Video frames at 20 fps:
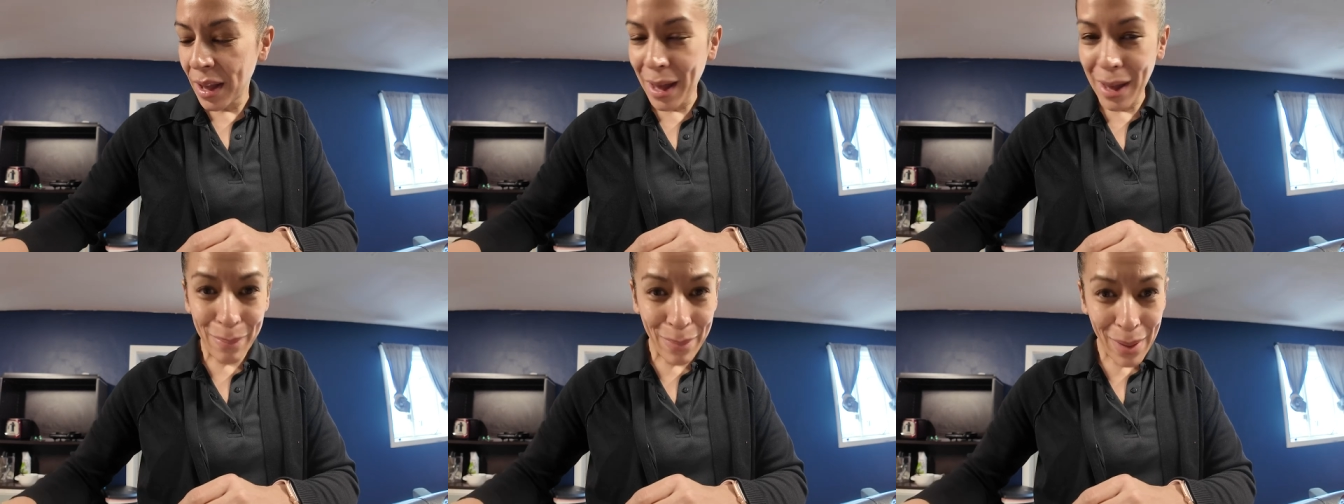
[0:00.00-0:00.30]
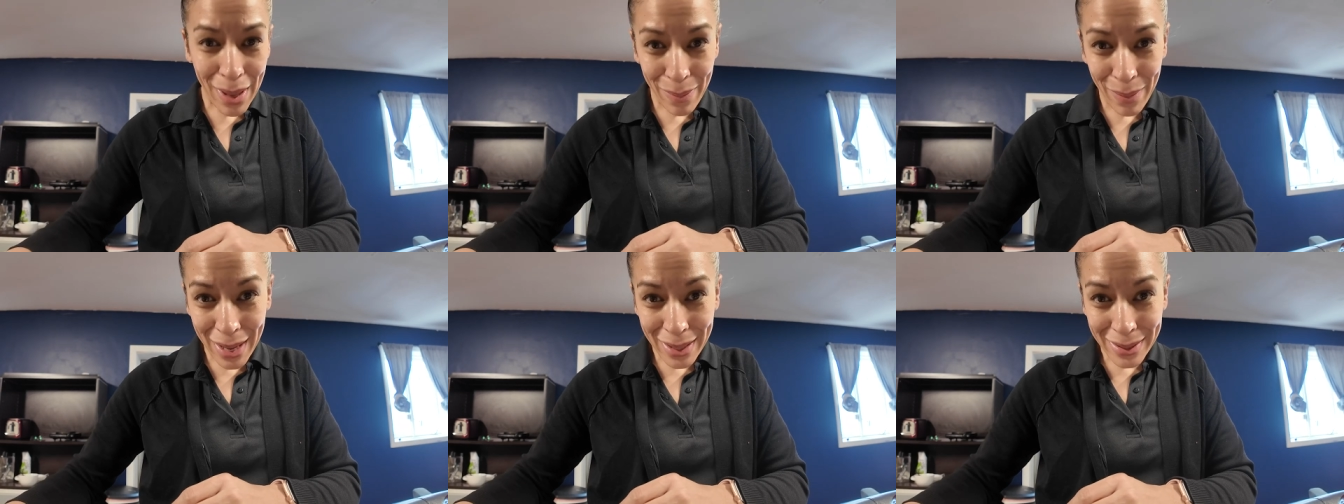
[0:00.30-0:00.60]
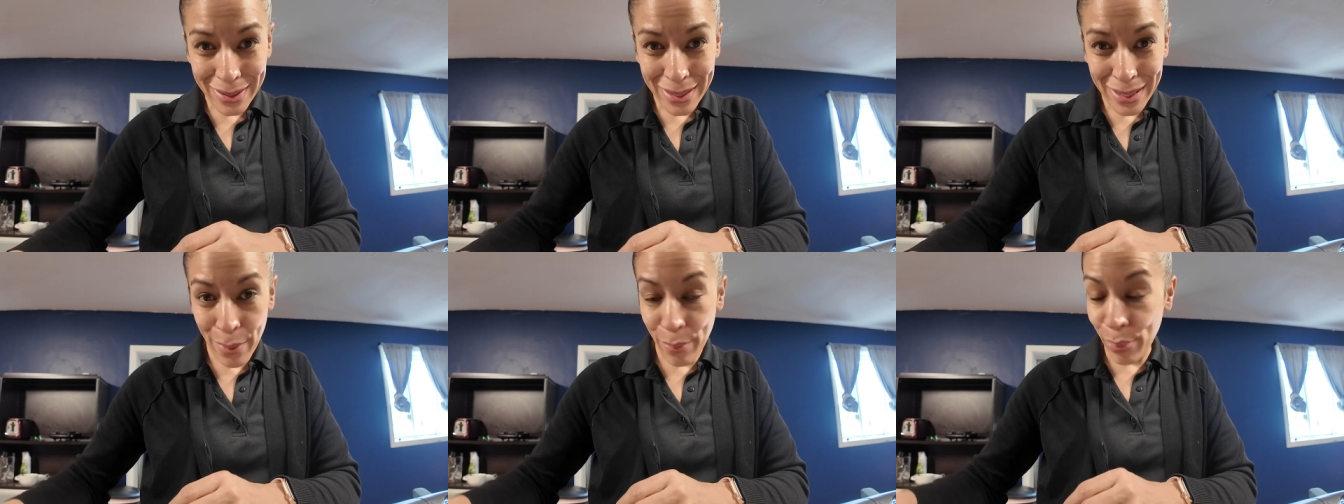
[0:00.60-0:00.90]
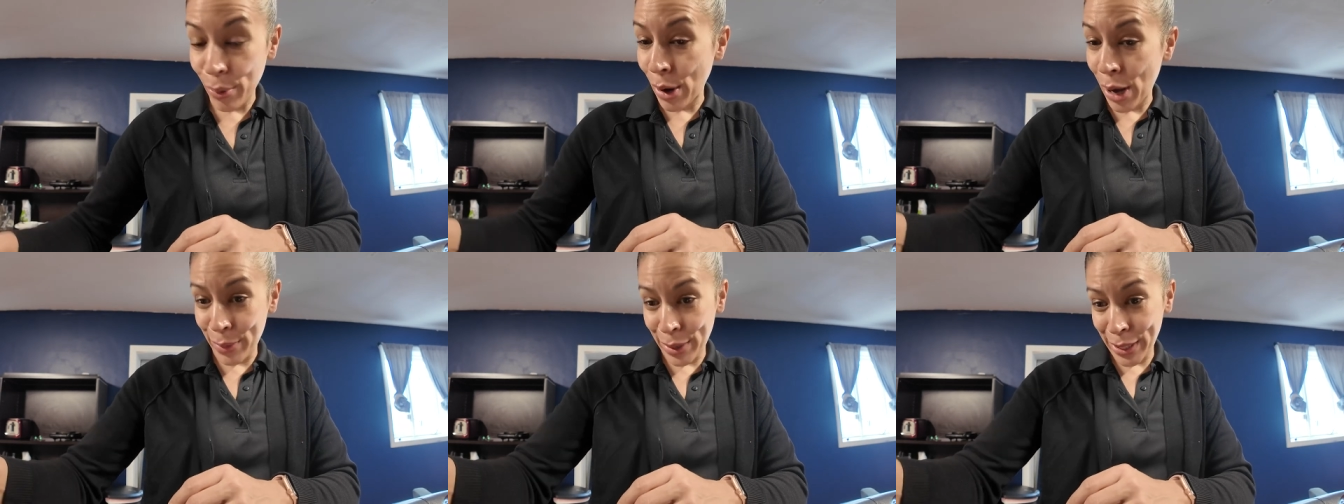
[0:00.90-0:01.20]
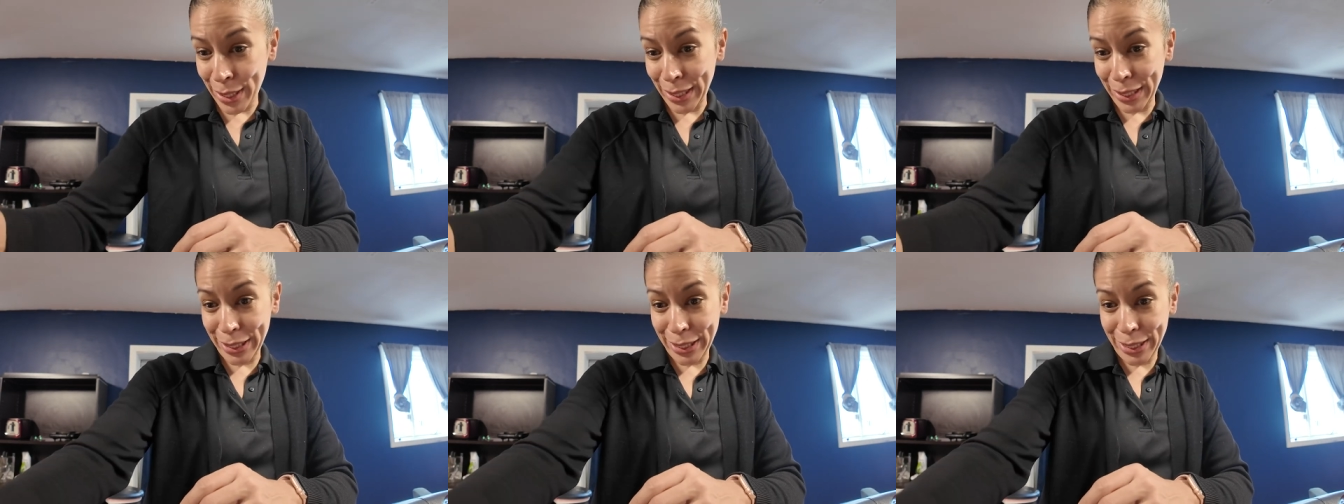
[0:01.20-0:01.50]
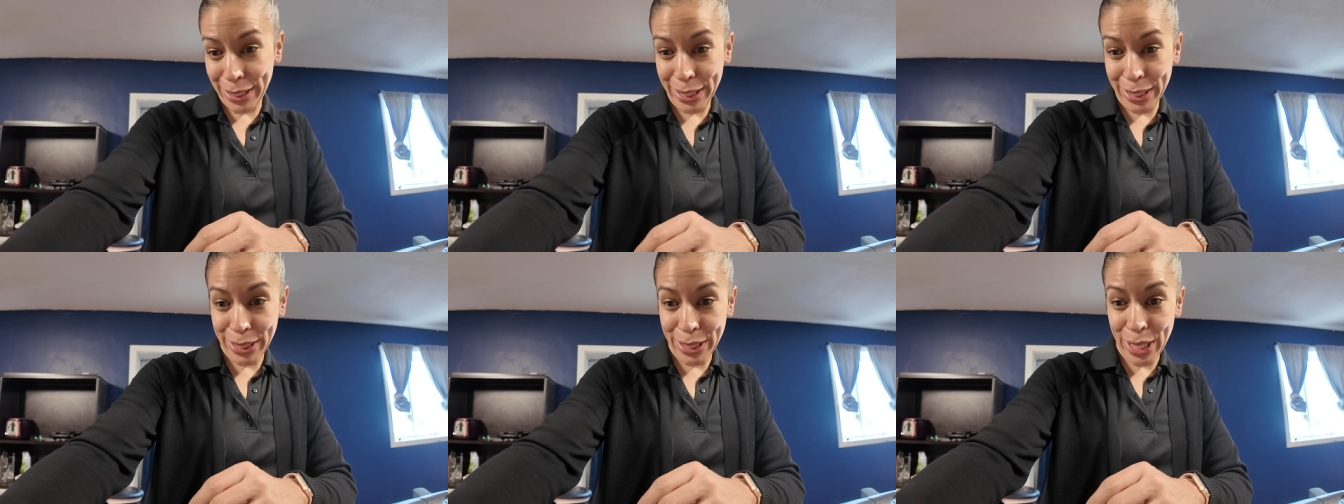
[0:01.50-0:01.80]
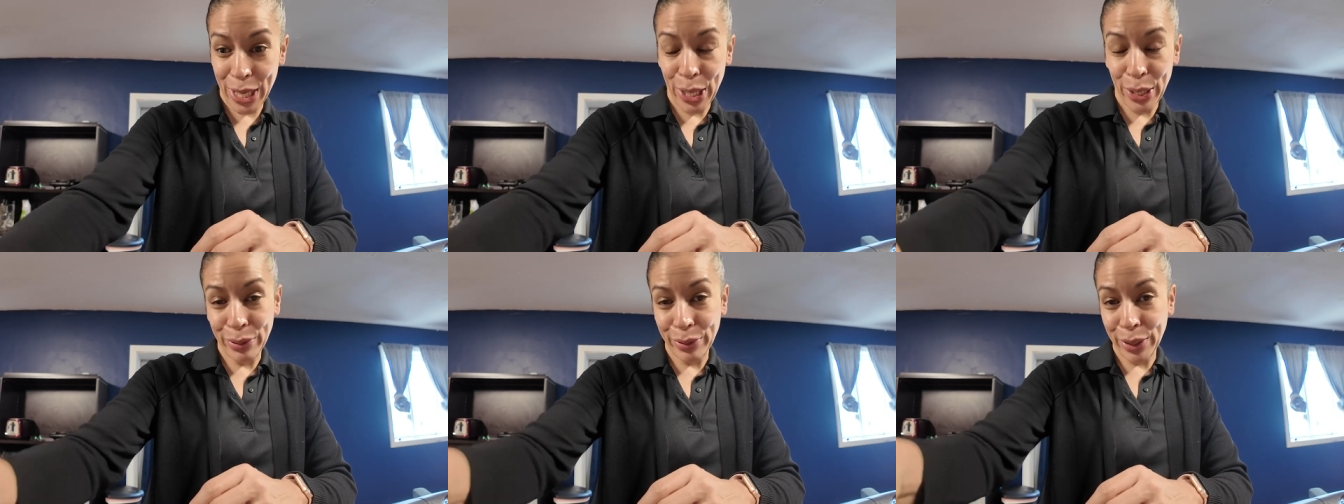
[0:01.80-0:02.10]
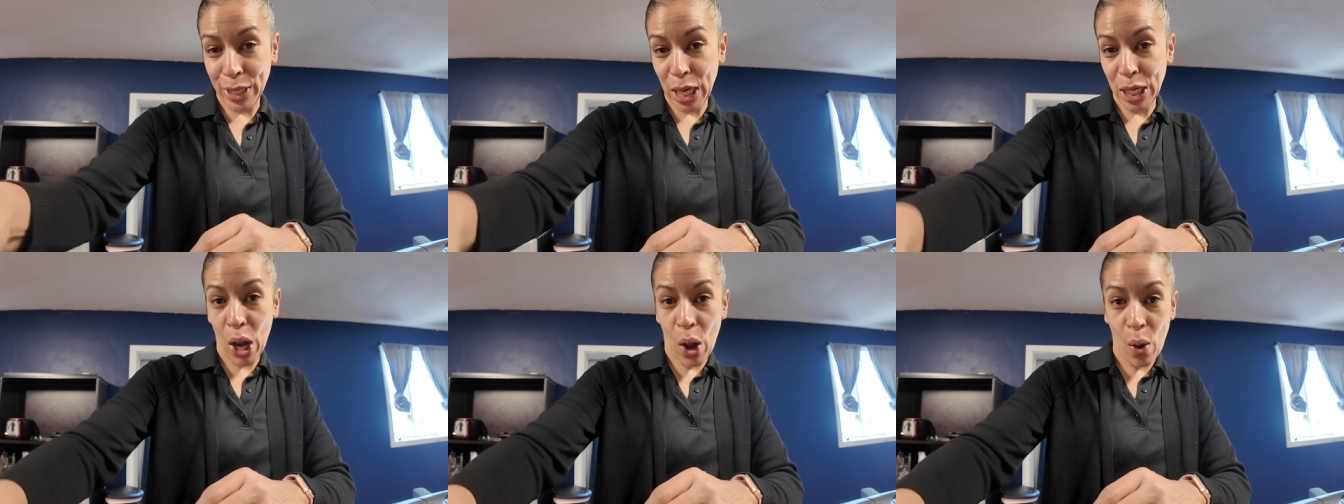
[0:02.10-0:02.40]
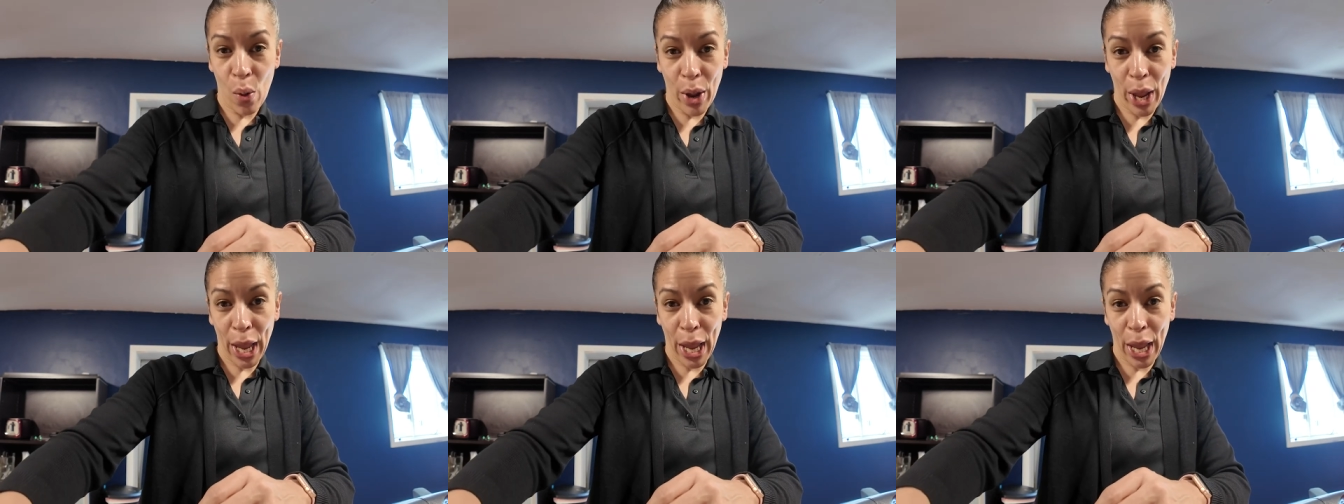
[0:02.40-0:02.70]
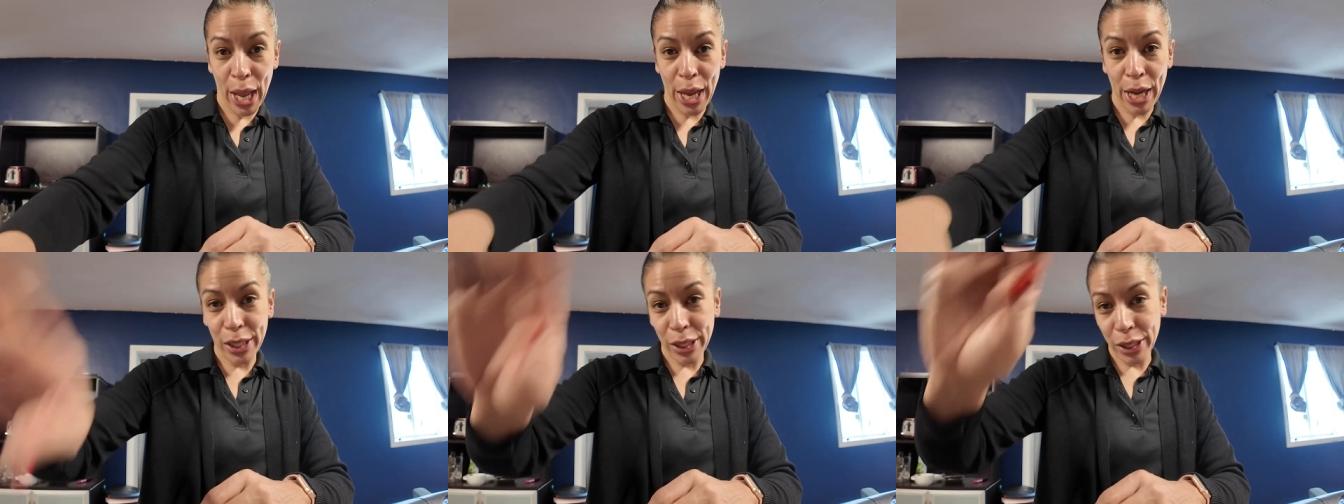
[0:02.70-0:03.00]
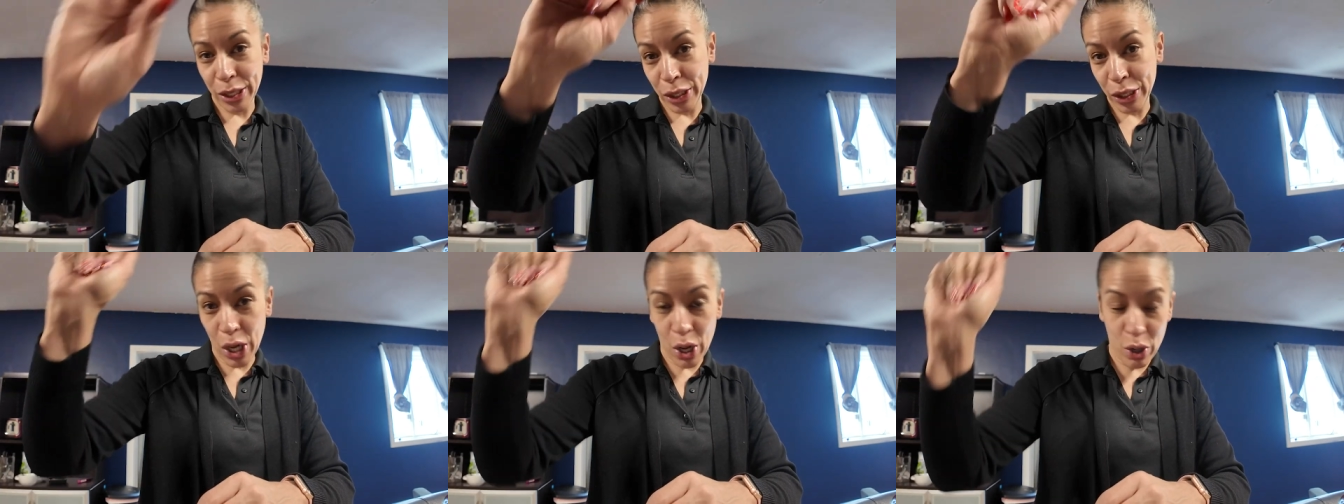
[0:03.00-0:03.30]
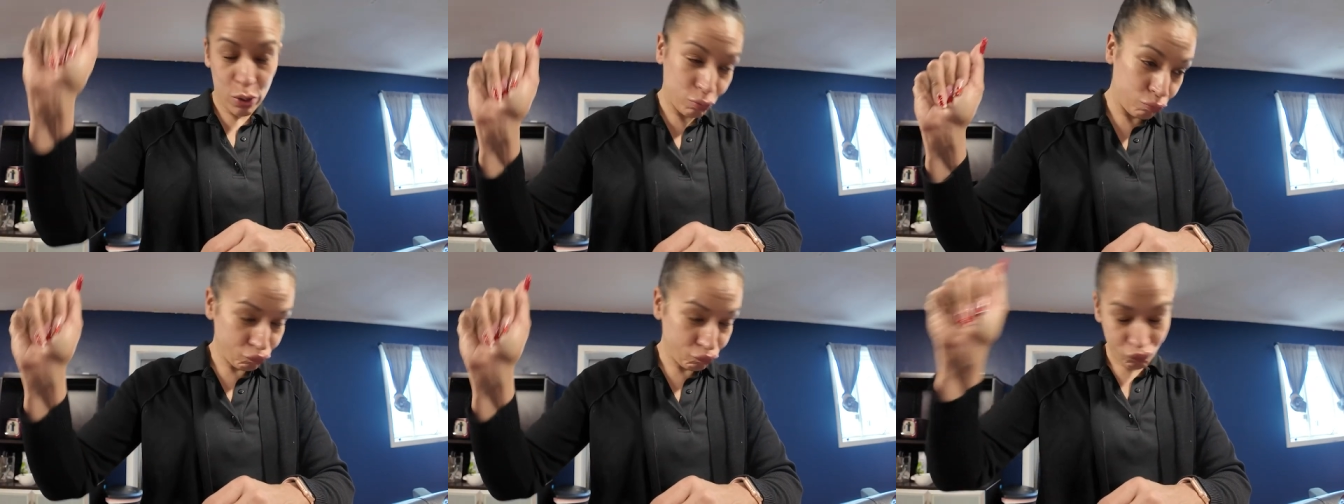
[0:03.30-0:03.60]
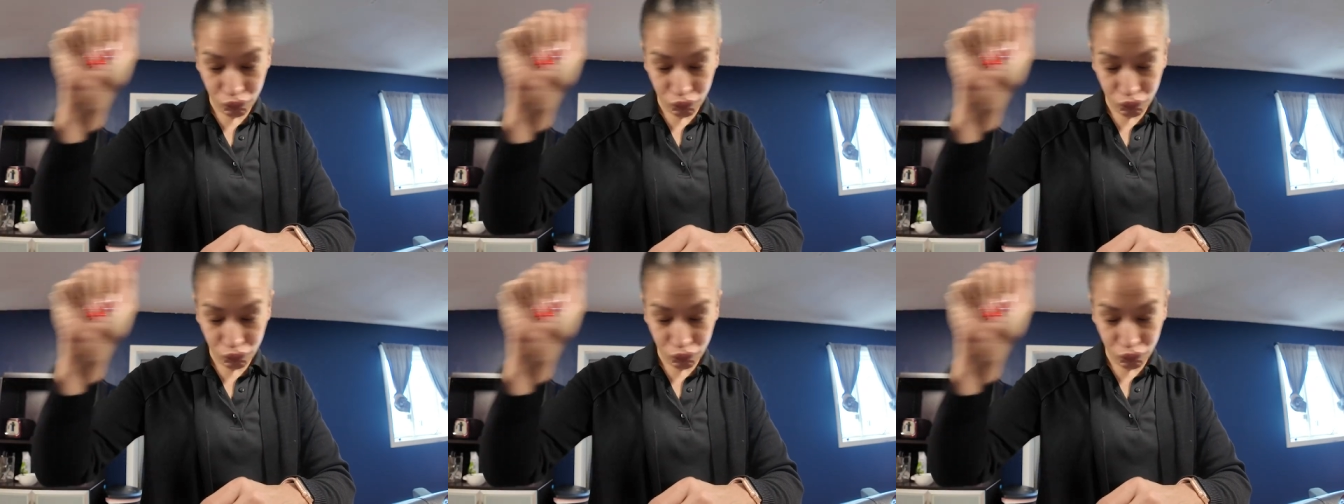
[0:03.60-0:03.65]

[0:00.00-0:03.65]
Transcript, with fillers: Uh, maybe I didn't promise. So don't hate. Don't.